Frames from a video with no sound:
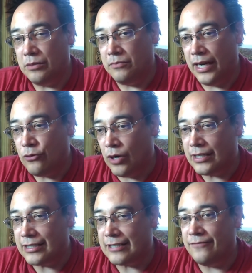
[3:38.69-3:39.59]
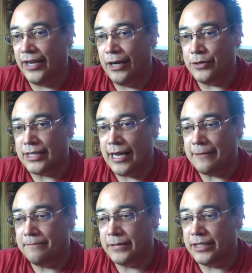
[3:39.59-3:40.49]
And what Mike wanted to convey
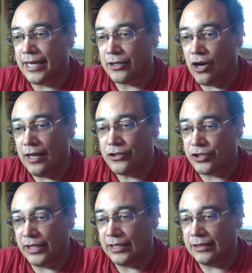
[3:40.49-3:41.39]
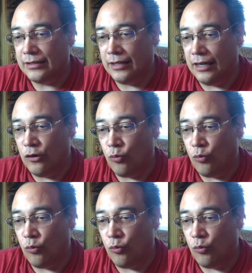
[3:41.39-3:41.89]
was that the technology,